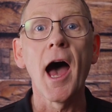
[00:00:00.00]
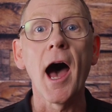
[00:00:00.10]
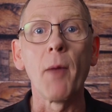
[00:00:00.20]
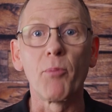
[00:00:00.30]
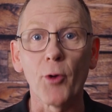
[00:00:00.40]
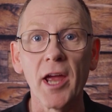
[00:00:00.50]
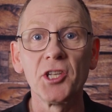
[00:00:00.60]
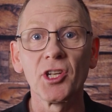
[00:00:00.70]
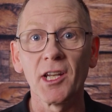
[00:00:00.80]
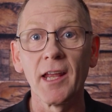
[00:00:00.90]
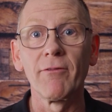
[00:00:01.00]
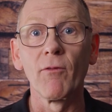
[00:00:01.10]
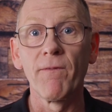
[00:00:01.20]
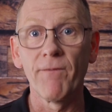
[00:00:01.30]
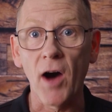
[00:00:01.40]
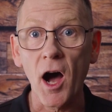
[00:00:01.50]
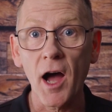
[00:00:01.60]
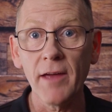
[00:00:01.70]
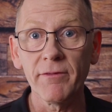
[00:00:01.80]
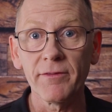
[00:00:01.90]
abrasion level
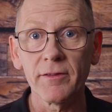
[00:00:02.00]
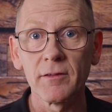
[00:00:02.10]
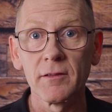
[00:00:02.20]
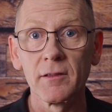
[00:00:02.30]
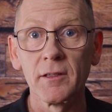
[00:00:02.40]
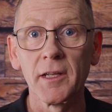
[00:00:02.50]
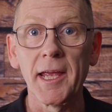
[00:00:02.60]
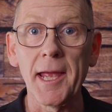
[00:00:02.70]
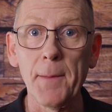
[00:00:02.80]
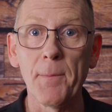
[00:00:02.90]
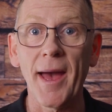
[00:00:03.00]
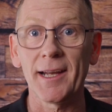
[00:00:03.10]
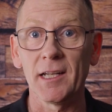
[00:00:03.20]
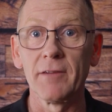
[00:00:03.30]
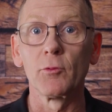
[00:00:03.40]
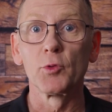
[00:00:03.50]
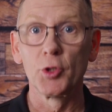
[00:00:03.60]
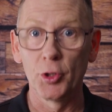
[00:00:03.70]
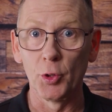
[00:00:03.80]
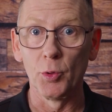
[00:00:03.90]
5, impact level
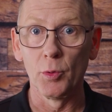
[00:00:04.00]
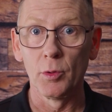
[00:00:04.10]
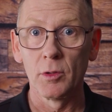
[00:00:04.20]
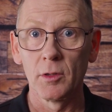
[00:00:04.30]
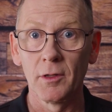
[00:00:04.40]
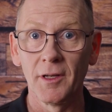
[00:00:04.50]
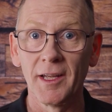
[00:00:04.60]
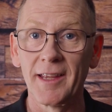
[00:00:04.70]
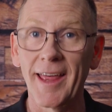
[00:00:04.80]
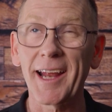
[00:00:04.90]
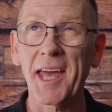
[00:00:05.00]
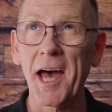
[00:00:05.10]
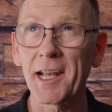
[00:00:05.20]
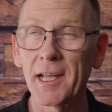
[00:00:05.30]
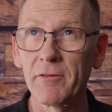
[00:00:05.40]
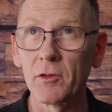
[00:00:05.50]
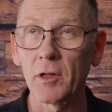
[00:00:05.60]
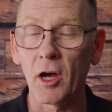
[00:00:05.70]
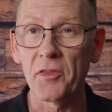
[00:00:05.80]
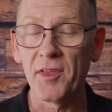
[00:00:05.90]
2. That cut
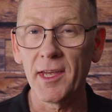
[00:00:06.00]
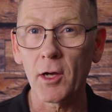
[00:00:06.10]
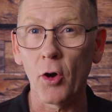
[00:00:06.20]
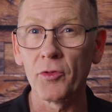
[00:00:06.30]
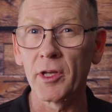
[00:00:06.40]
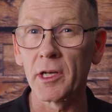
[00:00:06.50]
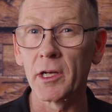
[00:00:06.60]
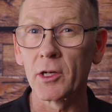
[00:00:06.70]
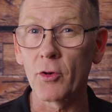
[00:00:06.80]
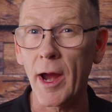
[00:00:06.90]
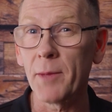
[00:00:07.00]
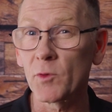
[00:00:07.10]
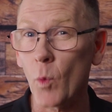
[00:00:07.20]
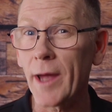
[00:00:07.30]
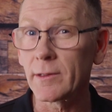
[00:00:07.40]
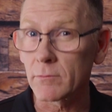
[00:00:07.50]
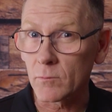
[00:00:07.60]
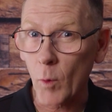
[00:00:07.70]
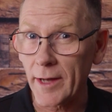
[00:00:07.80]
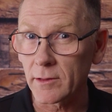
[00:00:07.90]
level, I think on the grams weight
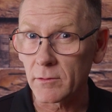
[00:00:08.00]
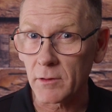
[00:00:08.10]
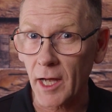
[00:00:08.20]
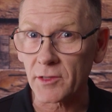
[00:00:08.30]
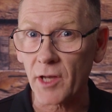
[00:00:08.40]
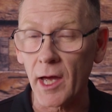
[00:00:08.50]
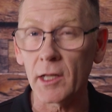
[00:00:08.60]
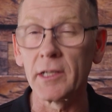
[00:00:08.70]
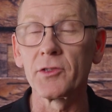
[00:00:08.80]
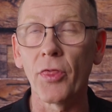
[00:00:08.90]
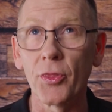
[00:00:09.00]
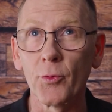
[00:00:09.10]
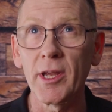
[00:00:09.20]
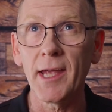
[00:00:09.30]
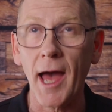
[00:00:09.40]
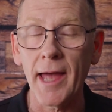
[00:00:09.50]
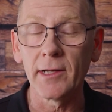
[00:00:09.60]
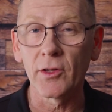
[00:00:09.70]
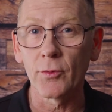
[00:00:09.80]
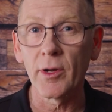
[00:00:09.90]
cut scale is
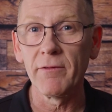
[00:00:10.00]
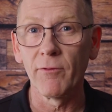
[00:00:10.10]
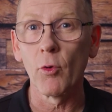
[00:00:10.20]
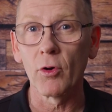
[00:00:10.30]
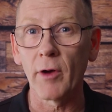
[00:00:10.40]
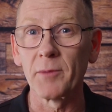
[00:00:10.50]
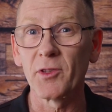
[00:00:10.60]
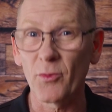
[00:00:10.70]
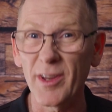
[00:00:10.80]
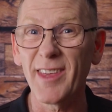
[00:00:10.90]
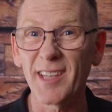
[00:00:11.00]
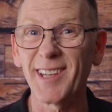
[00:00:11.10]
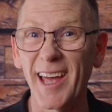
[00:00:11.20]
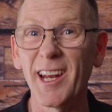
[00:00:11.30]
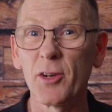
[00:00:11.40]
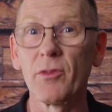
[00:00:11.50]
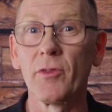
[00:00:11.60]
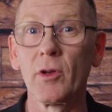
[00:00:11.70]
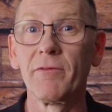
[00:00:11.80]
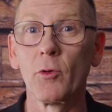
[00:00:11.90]
3834 grams,
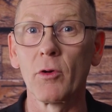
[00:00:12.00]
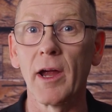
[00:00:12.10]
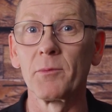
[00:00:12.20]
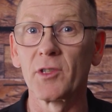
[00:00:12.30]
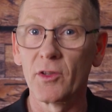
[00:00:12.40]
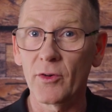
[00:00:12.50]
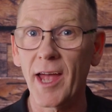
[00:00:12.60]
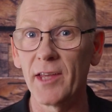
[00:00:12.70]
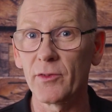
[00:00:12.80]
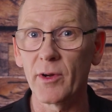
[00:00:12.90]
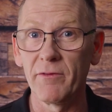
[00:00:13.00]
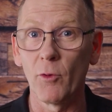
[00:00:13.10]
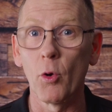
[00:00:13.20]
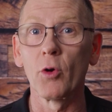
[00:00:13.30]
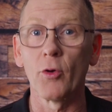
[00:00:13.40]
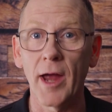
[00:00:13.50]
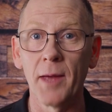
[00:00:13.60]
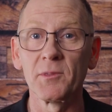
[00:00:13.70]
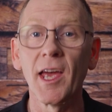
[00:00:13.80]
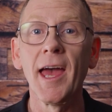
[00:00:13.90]
3,834 grams, 3834
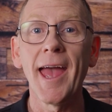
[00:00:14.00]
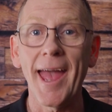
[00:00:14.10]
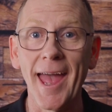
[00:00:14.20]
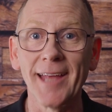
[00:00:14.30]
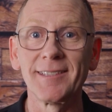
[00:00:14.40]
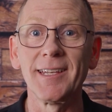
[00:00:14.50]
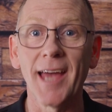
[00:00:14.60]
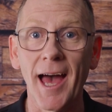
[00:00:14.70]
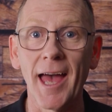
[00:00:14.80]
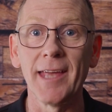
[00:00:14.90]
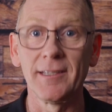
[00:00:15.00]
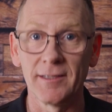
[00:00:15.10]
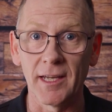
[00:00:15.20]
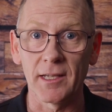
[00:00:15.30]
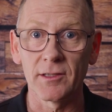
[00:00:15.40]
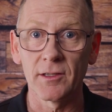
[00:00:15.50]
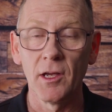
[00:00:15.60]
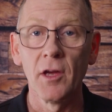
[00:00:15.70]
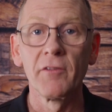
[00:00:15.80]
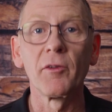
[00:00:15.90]
grams, ANSI A6.
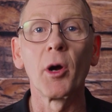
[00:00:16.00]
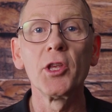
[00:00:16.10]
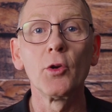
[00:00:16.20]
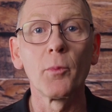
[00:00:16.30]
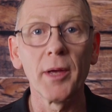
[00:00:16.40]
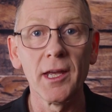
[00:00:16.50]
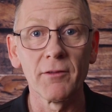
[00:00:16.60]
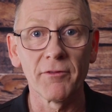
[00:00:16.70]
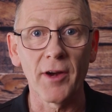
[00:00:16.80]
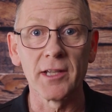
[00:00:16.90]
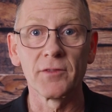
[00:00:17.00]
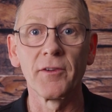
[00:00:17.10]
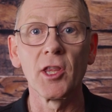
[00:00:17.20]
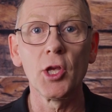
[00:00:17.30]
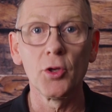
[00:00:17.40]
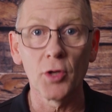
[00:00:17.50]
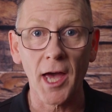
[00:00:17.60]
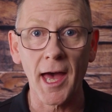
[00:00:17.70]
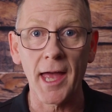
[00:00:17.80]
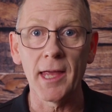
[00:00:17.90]
For my European friends, for the
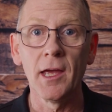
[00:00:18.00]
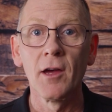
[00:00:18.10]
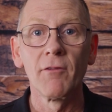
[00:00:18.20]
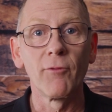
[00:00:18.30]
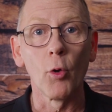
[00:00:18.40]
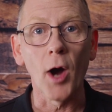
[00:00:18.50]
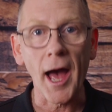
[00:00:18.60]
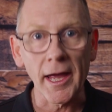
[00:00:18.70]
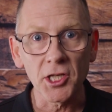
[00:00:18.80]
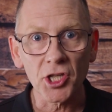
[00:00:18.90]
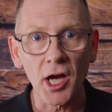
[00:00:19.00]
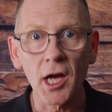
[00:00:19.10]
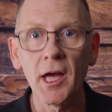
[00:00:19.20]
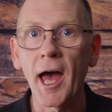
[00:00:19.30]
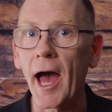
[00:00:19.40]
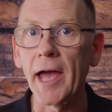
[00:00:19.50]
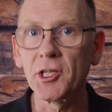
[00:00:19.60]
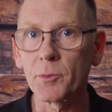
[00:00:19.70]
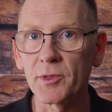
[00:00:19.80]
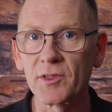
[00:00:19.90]
UK, for Asia,
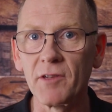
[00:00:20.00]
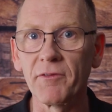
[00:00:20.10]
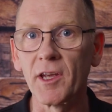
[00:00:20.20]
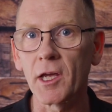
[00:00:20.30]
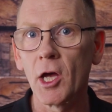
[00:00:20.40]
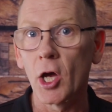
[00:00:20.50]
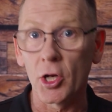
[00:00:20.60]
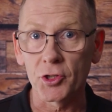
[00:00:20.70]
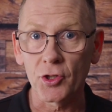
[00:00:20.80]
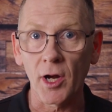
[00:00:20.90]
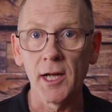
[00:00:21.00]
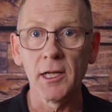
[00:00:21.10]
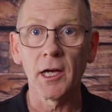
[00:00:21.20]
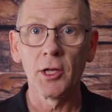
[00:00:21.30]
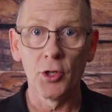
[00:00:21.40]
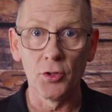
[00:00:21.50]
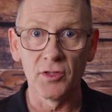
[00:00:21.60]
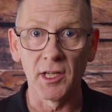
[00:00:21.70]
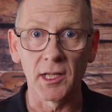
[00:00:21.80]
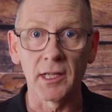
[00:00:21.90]
Asia Pacific, Australia, New
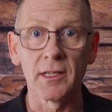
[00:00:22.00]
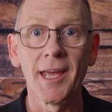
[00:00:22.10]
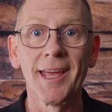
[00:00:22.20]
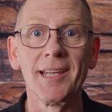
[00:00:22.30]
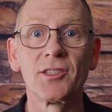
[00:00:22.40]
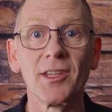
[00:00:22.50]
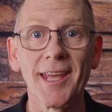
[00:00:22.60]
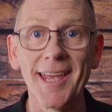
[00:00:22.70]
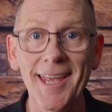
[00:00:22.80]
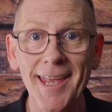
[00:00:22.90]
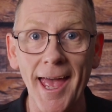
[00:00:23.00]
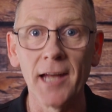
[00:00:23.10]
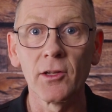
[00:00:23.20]
Zealand, is to the EN